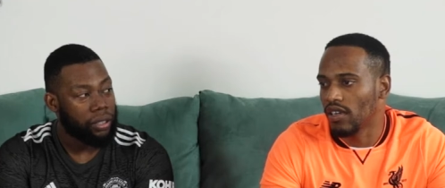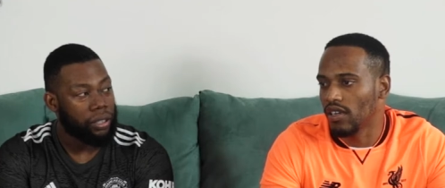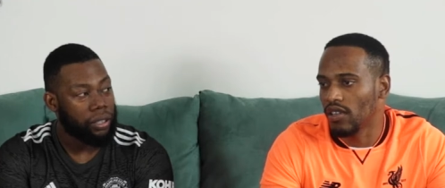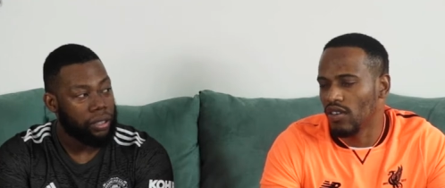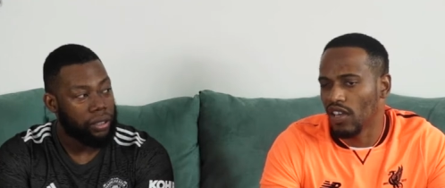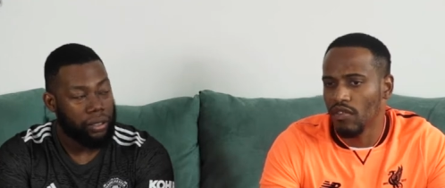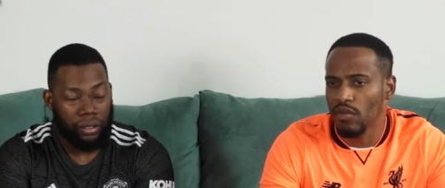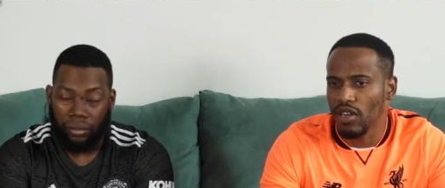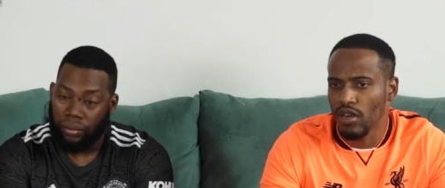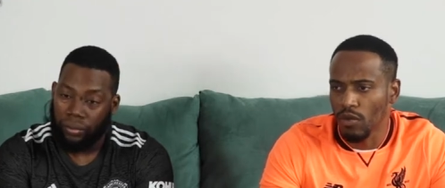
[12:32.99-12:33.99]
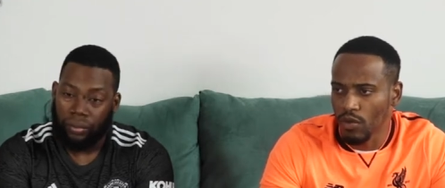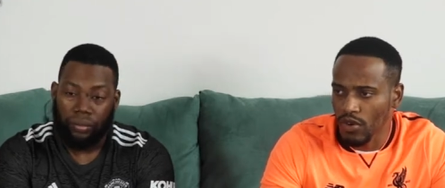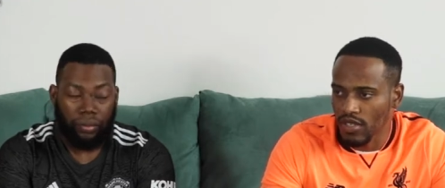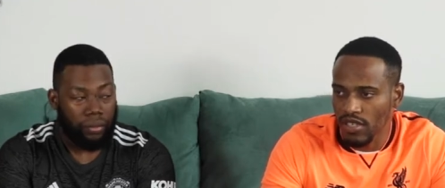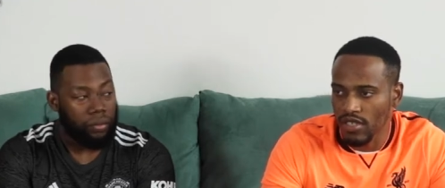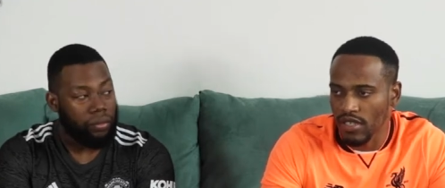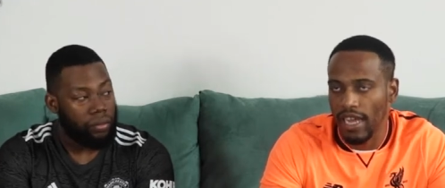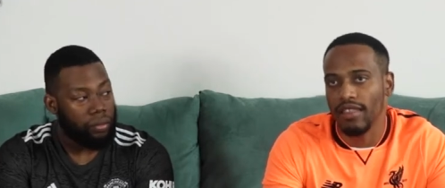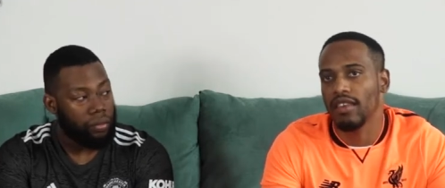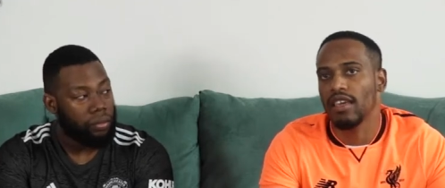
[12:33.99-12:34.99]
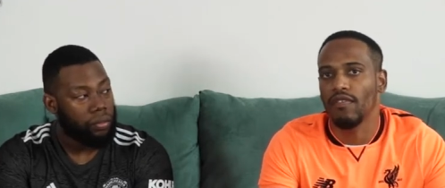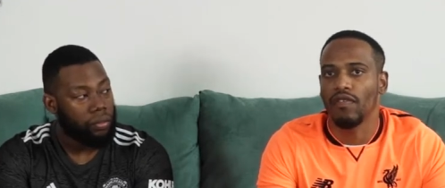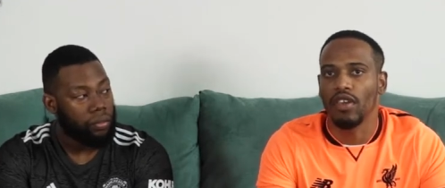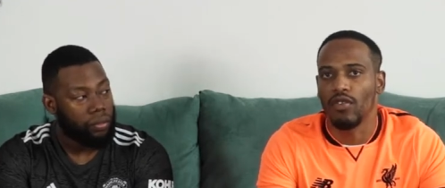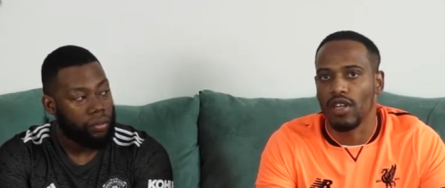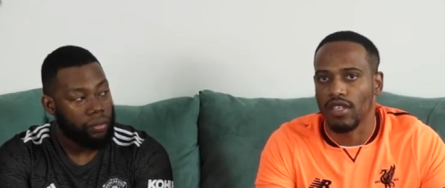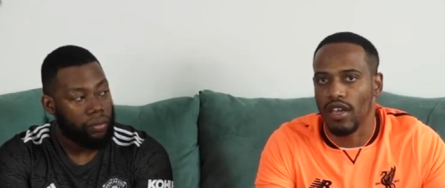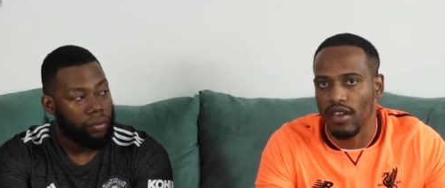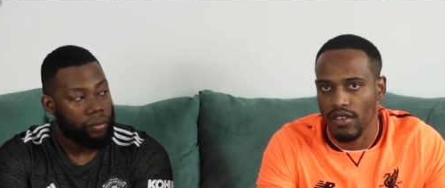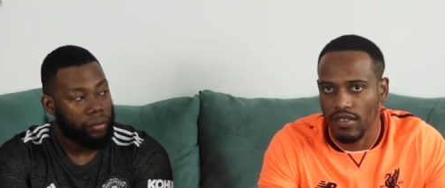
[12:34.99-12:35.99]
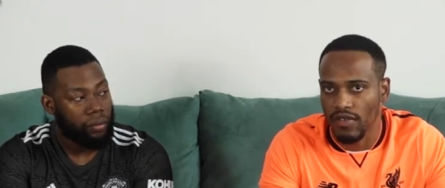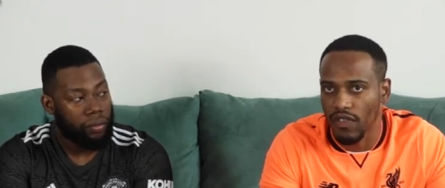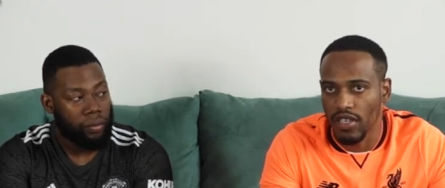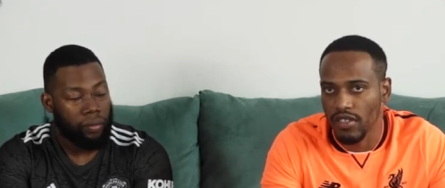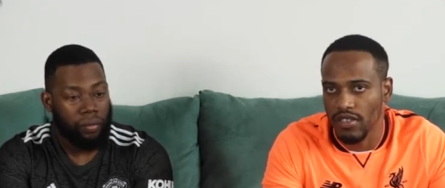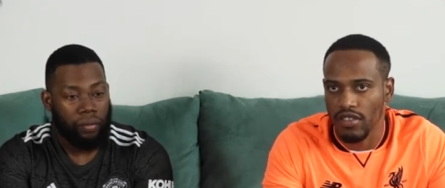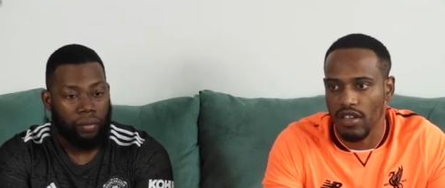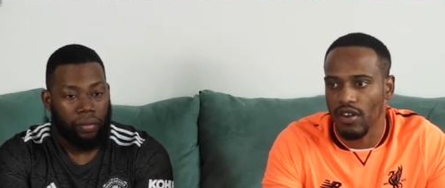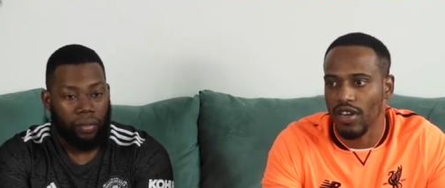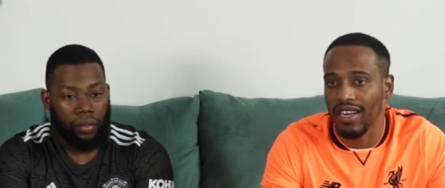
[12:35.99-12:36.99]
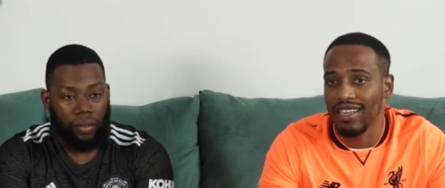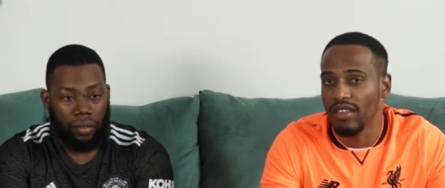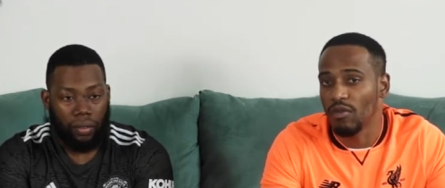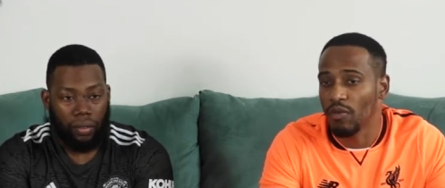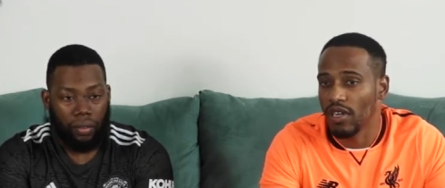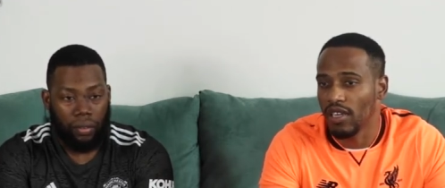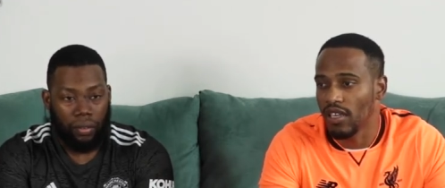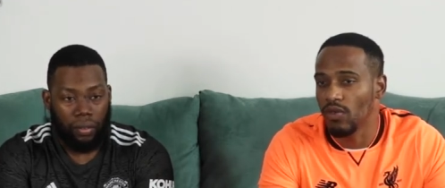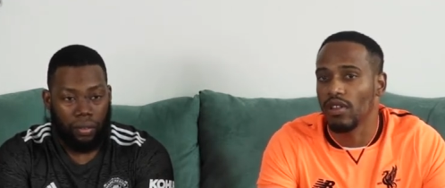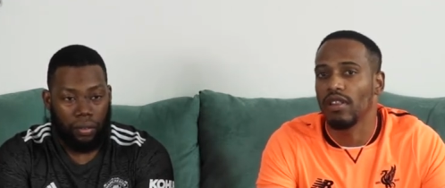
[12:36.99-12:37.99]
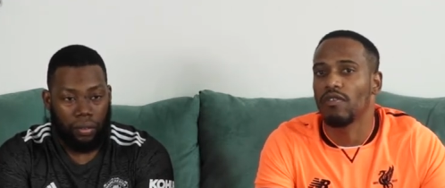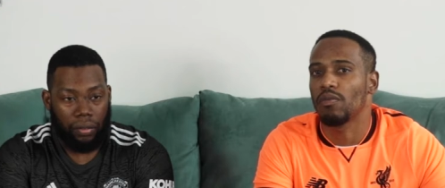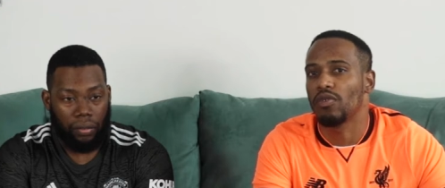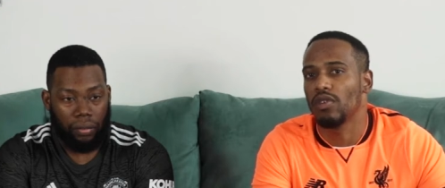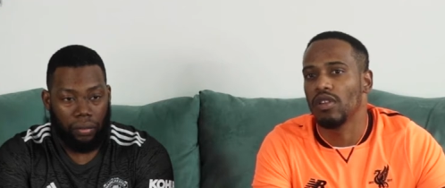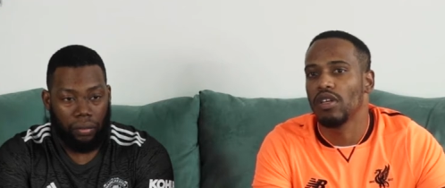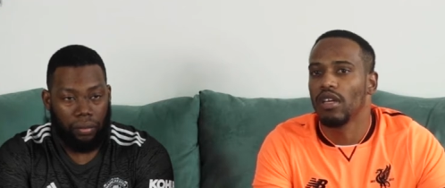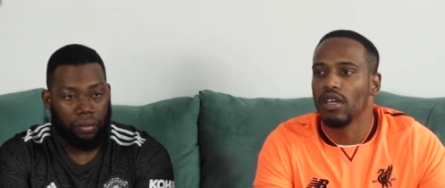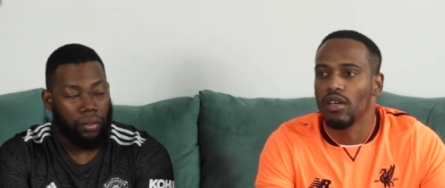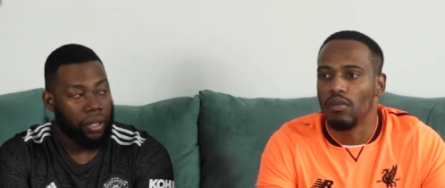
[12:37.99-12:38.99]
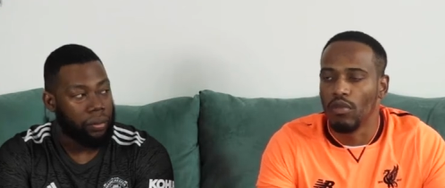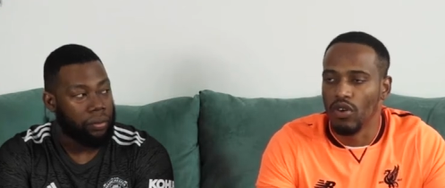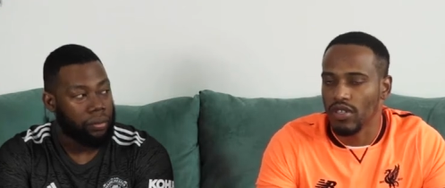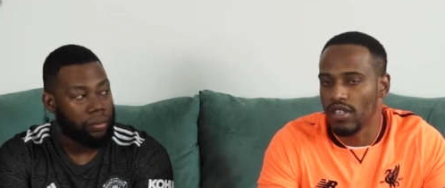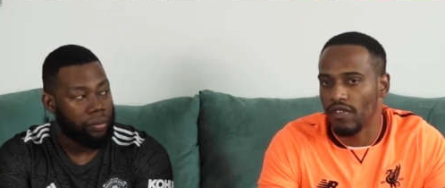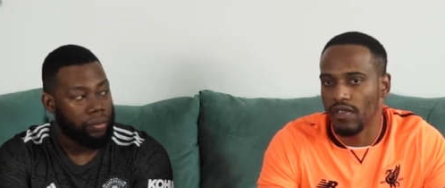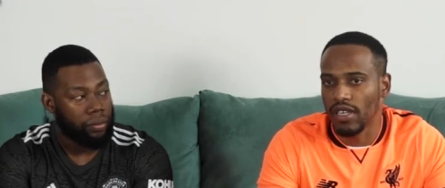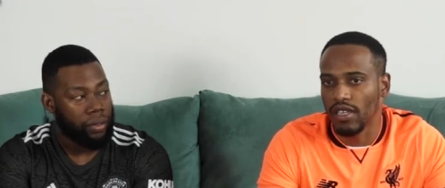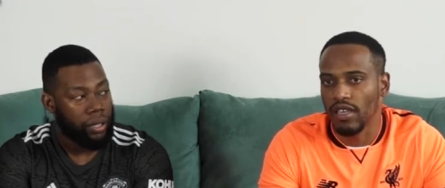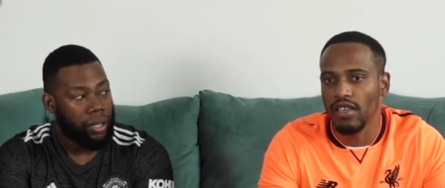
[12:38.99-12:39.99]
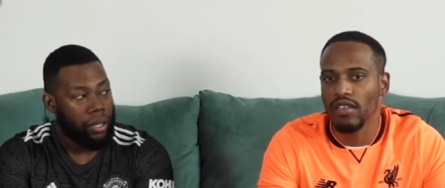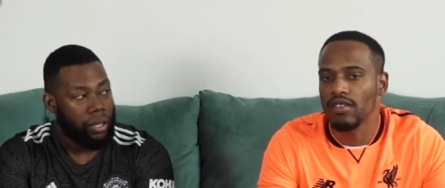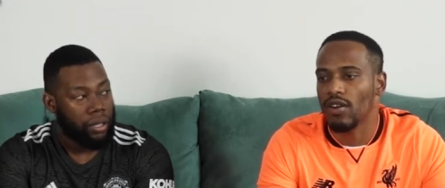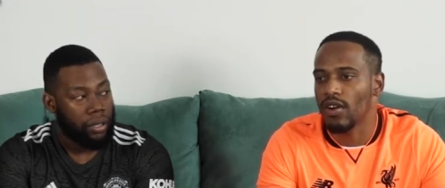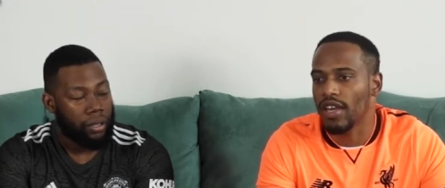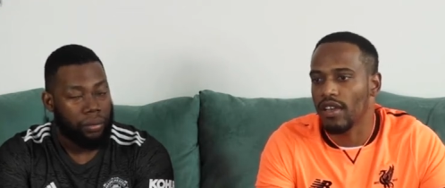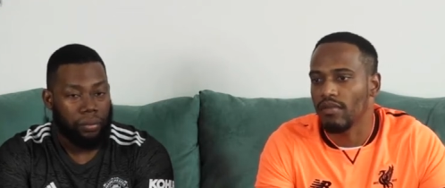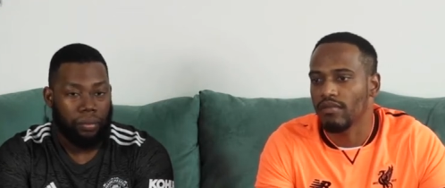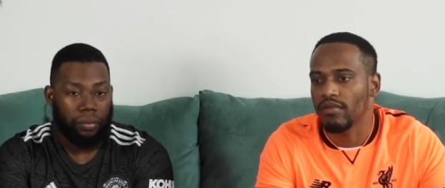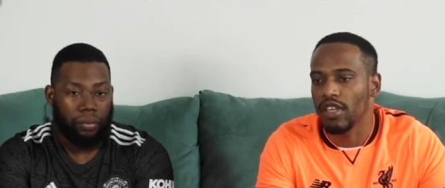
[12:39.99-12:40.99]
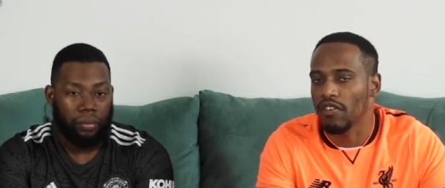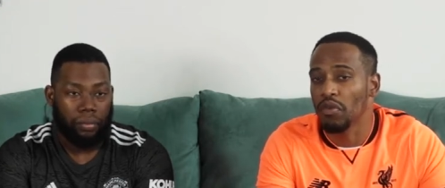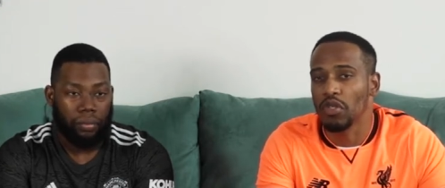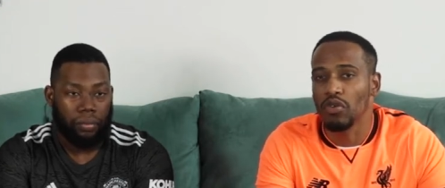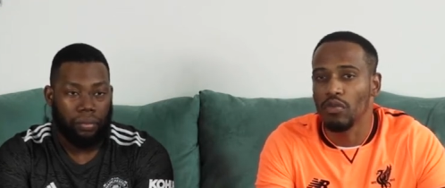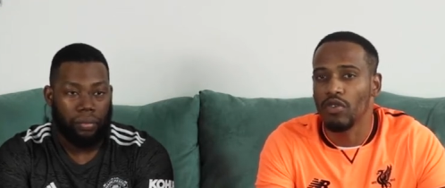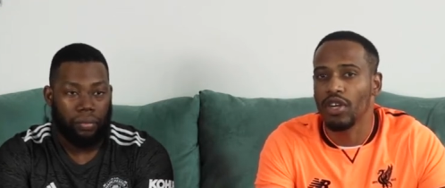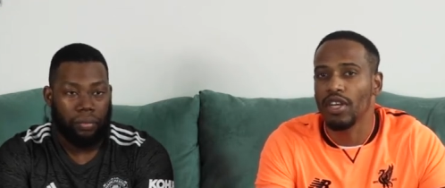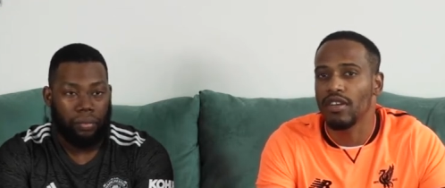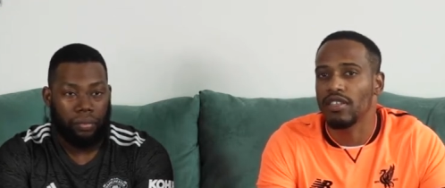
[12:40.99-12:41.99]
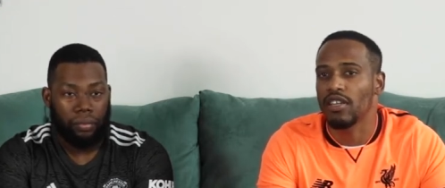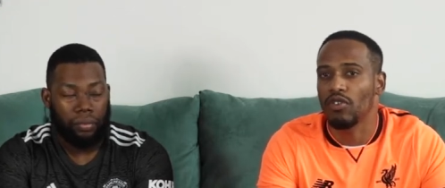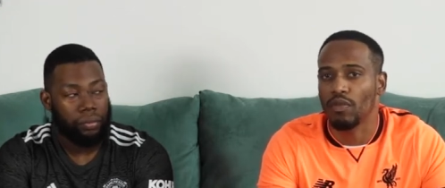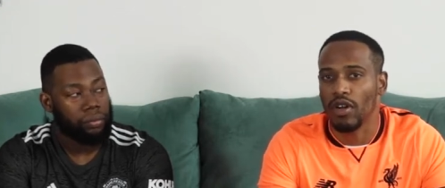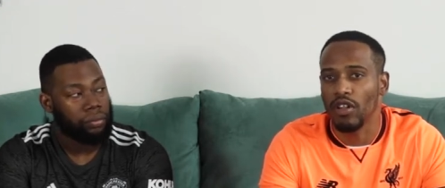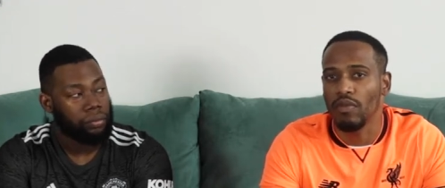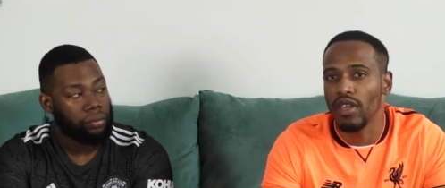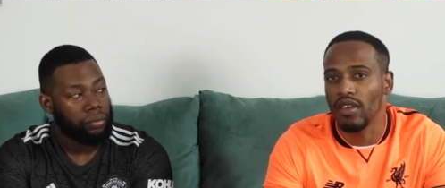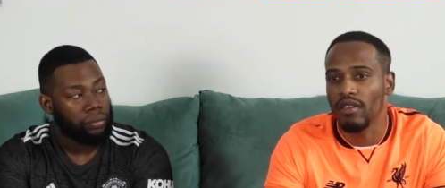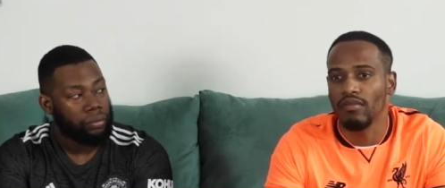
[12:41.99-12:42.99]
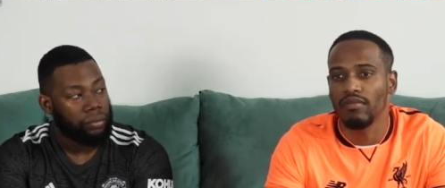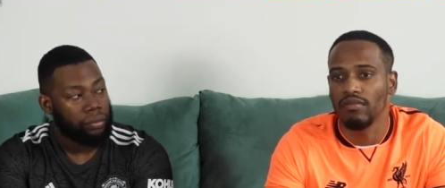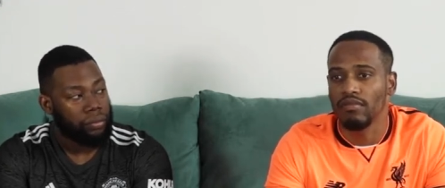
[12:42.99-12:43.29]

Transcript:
Speaker 1: yet, though. Give him a couple more seasons. I think if he retires, finishes his career in the Premier League with Liverpool, most definitely. He's already, give him 2 more years and will probably be